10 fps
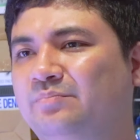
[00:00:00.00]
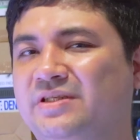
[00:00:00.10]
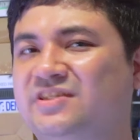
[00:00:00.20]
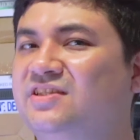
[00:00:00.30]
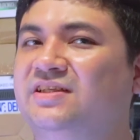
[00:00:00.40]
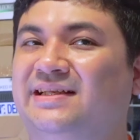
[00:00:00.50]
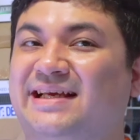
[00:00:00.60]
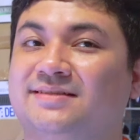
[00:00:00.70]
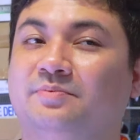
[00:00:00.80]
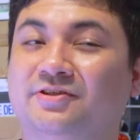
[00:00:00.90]
Plus it's in the
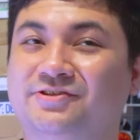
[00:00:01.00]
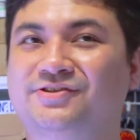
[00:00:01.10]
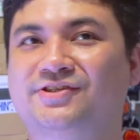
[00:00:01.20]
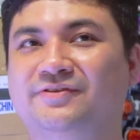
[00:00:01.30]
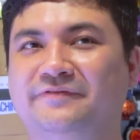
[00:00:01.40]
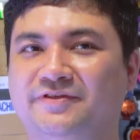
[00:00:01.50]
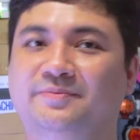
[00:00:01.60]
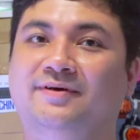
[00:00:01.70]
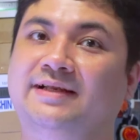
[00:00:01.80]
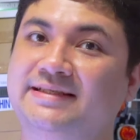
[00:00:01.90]
glass bottle, so it
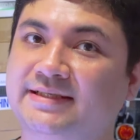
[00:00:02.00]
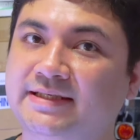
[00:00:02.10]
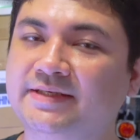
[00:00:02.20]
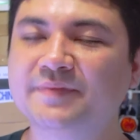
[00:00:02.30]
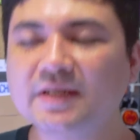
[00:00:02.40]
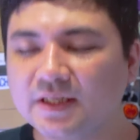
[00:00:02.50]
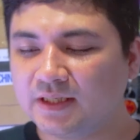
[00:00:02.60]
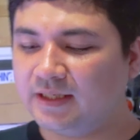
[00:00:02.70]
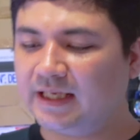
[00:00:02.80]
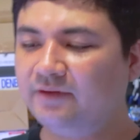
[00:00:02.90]
feels more classic-y.
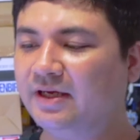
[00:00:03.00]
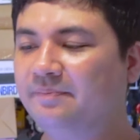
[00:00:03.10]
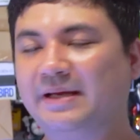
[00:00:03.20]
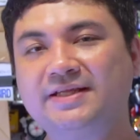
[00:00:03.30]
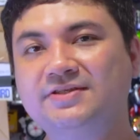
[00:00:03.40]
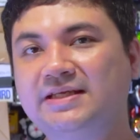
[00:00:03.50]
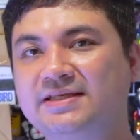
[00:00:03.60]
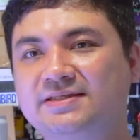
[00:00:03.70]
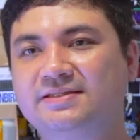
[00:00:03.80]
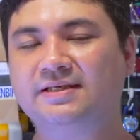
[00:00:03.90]
Anyway, back to
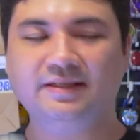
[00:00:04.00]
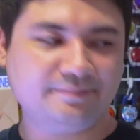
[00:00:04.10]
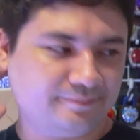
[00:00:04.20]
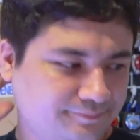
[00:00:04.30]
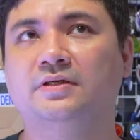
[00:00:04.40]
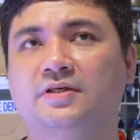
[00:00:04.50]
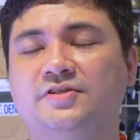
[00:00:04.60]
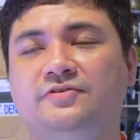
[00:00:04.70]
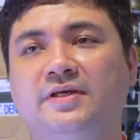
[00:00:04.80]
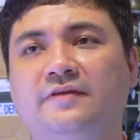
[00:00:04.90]
this. I
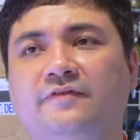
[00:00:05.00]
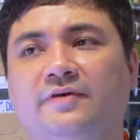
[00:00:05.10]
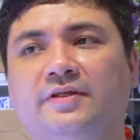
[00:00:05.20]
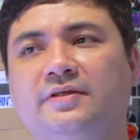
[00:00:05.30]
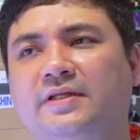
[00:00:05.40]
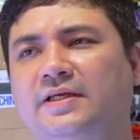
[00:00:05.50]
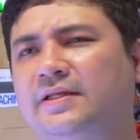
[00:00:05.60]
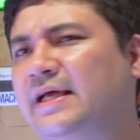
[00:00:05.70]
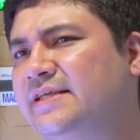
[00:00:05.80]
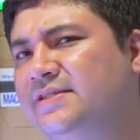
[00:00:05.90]
also tried a few other like
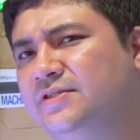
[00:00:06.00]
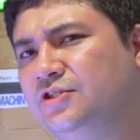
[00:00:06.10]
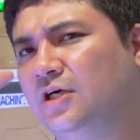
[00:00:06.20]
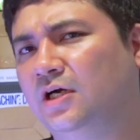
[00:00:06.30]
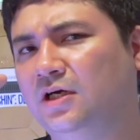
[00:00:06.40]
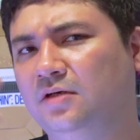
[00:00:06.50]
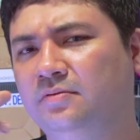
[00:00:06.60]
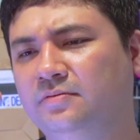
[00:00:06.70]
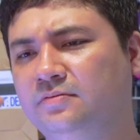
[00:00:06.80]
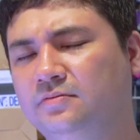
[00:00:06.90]
glass jar
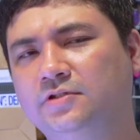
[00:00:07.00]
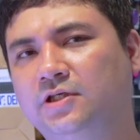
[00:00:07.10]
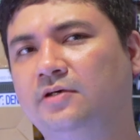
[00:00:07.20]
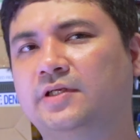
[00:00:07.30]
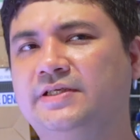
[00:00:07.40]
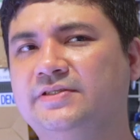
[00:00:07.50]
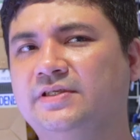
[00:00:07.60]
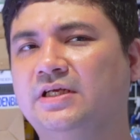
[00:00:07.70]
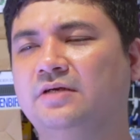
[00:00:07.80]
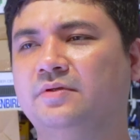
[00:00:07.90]
colas,
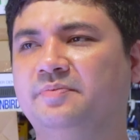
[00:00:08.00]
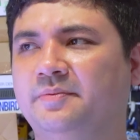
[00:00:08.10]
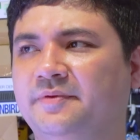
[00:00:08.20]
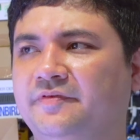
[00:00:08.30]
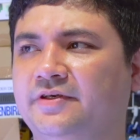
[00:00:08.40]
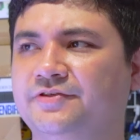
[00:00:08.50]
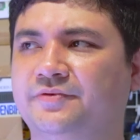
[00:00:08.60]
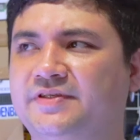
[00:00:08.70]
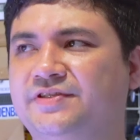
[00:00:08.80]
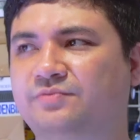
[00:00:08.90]
but the problem with those
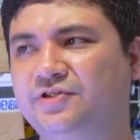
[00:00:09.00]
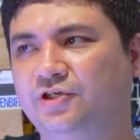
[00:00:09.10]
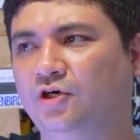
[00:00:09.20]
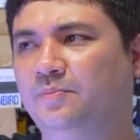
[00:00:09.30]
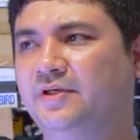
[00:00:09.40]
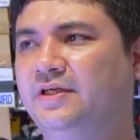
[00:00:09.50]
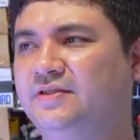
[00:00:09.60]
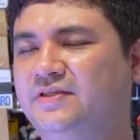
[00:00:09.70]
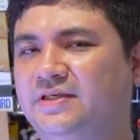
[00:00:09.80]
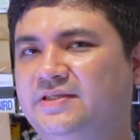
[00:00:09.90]
ones is once you open
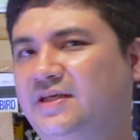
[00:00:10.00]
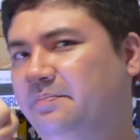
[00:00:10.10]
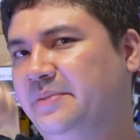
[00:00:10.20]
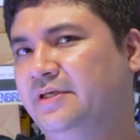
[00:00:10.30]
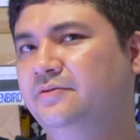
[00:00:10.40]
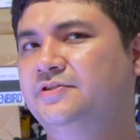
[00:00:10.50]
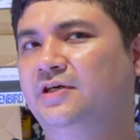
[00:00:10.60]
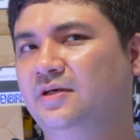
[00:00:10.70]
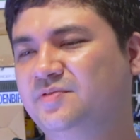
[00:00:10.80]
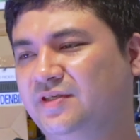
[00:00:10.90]
it, it's like a peel
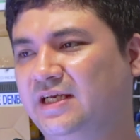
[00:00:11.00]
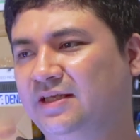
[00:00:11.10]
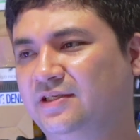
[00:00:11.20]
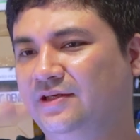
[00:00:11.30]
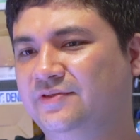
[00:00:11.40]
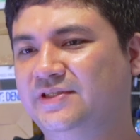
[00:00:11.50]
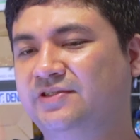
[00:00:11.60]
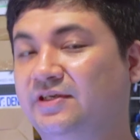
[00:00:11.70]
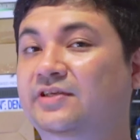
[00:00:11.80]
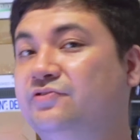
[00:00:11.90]
top, so you can't close it,
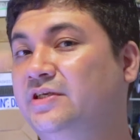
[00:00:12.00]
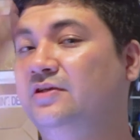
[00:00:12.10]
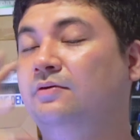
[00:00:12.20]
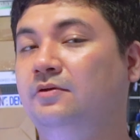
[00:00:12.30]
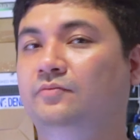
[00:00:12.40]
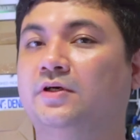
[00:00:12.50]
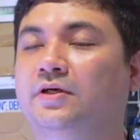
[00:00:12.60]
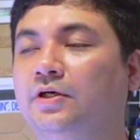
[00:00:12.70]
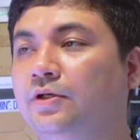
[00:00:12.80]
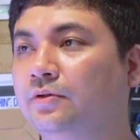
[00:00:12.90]
so you gotta drink it all in one
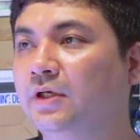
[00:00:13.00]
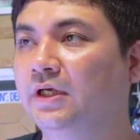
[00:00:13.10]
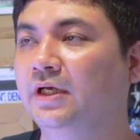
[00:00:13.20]
go.